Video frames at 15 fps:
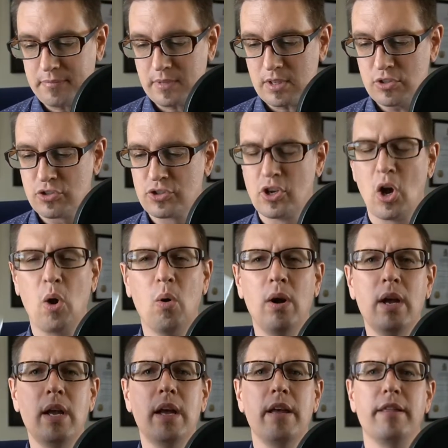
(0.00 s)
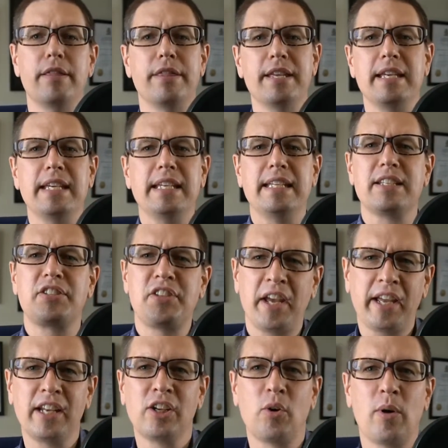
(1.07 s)
So the
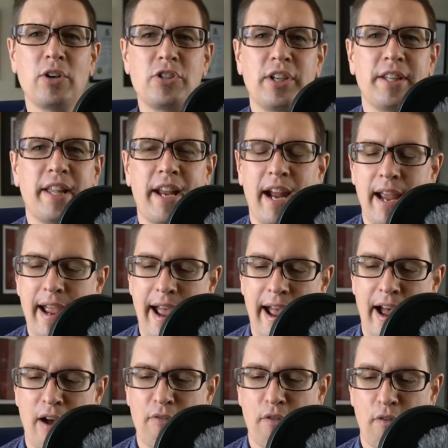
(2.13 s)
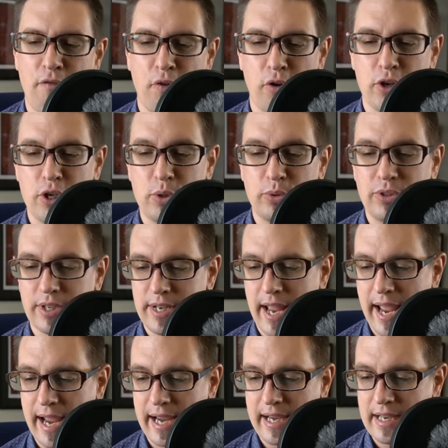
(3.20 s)
second question that I have for you
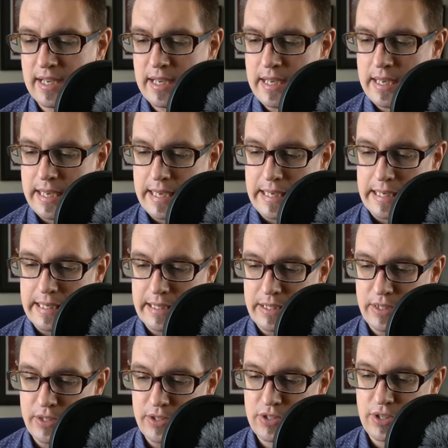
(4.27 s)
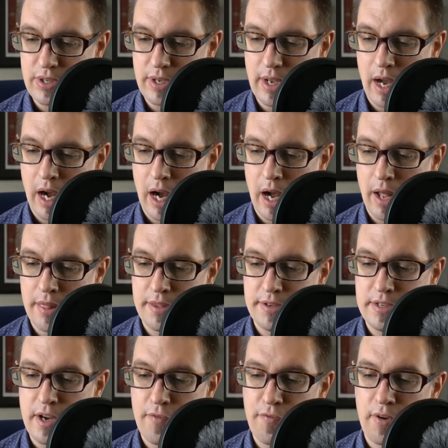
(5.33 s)
today is the
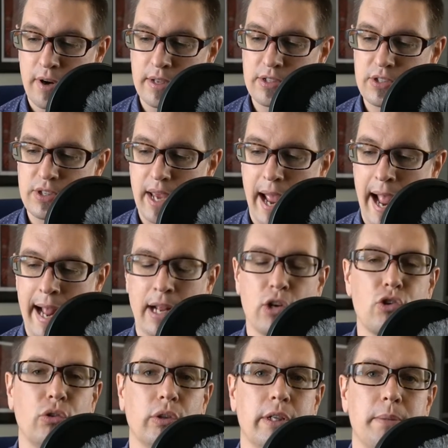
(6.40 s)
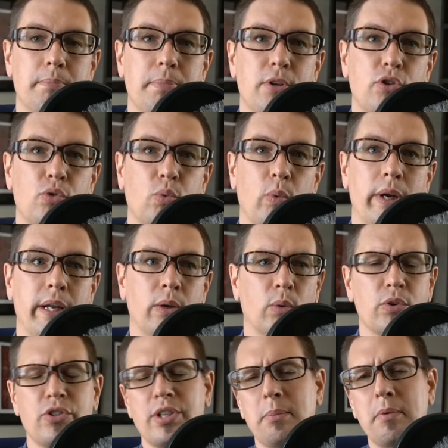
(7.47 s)
difference actually between, or
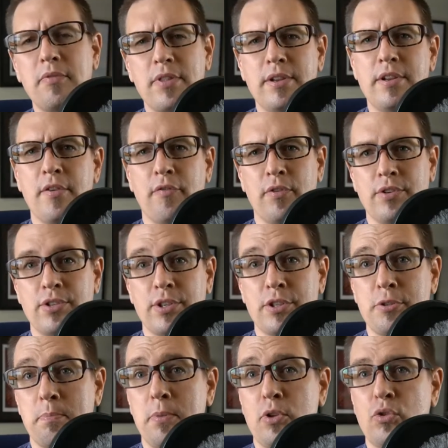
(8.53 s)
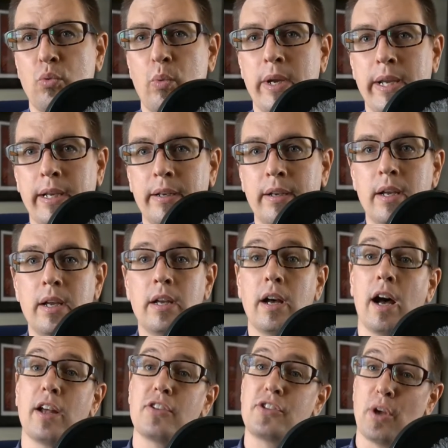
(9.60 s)
some of the differences between
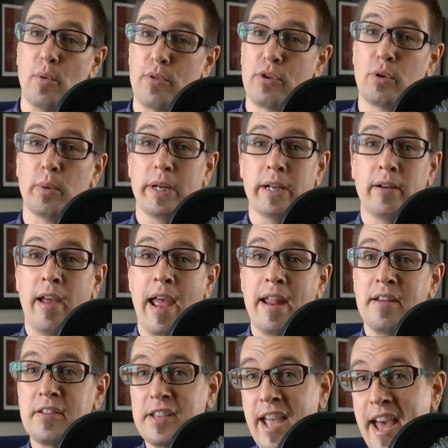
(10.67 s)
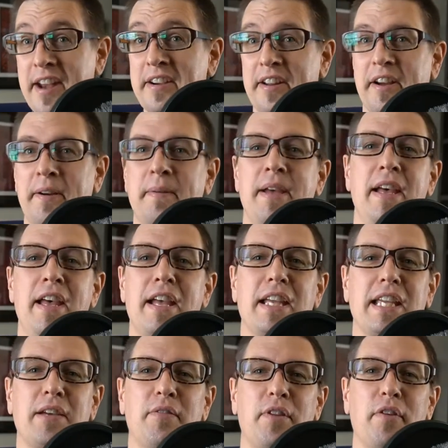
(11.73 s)
South Korea and Canada,
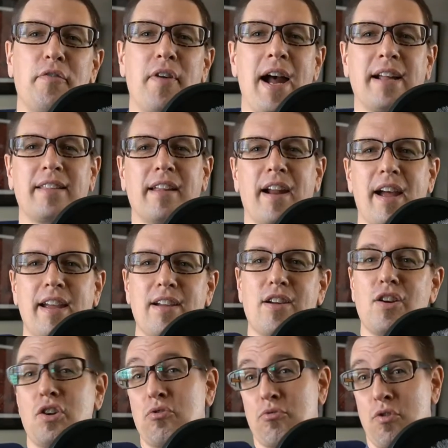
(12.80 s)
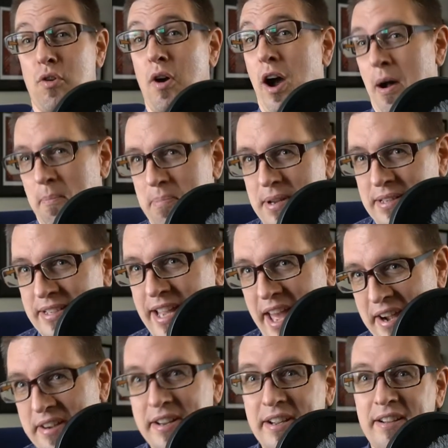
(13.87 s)
given the fact that I grew up in
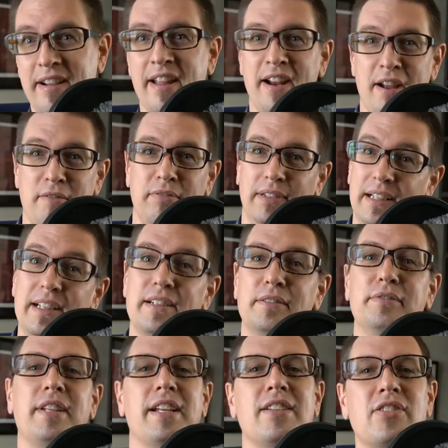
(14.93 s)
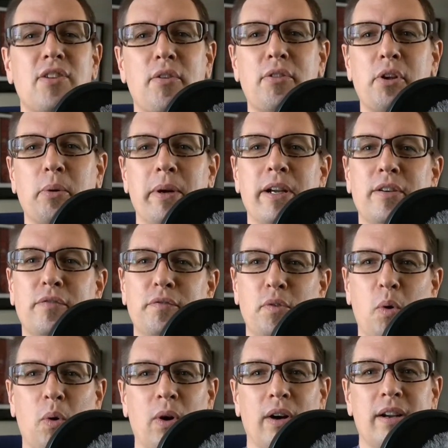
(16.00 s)
Canada and I've lived in South Korea
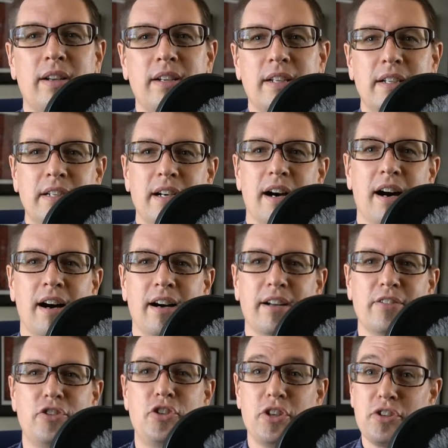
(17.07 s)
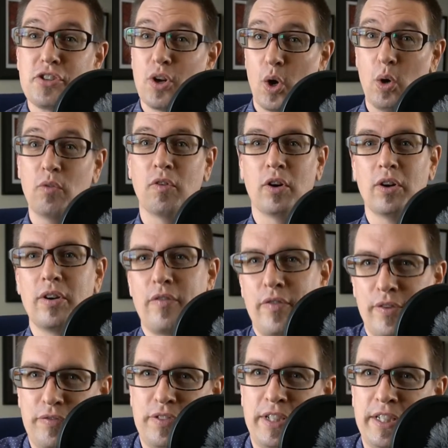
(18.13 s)
for just over
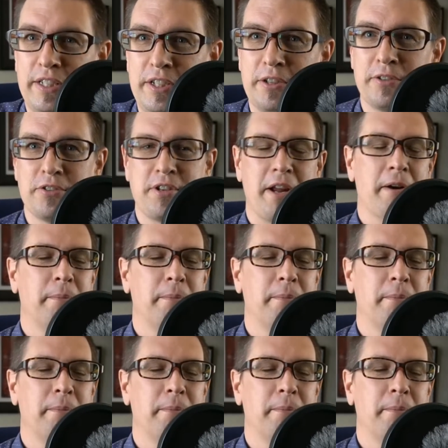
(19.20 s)
15 years now.